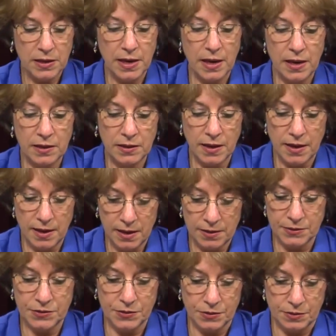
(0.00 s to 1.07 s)
and
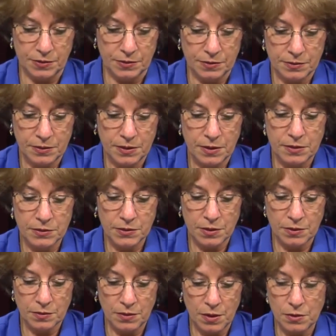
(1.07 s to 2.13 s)
Esther.
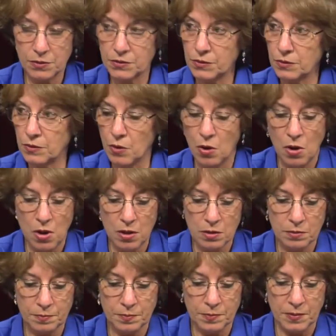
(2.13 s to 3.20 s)
So those are
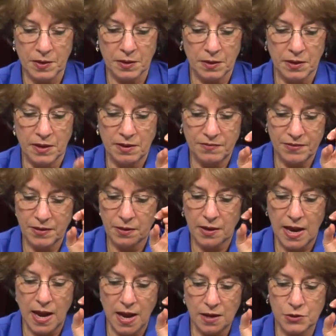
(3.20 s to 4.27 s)
all giving
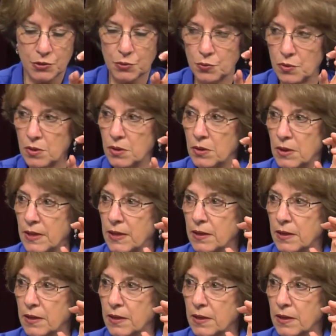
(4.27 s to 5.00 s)
actual